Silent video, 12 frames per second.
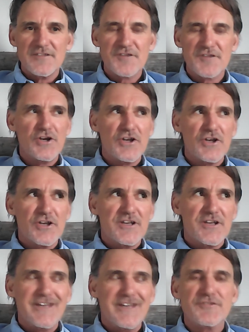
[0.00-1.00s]
So
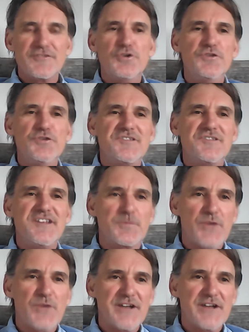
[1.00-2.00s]
it's who
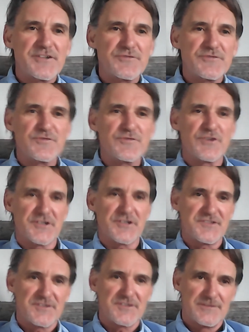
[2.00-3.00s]
sees the predator
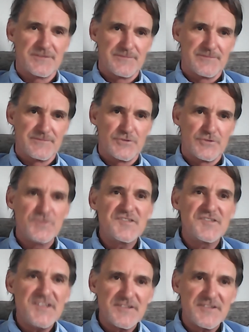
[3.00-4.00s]
first, who
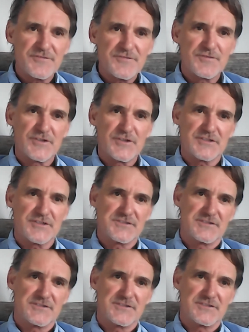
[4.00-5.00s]
sees it first.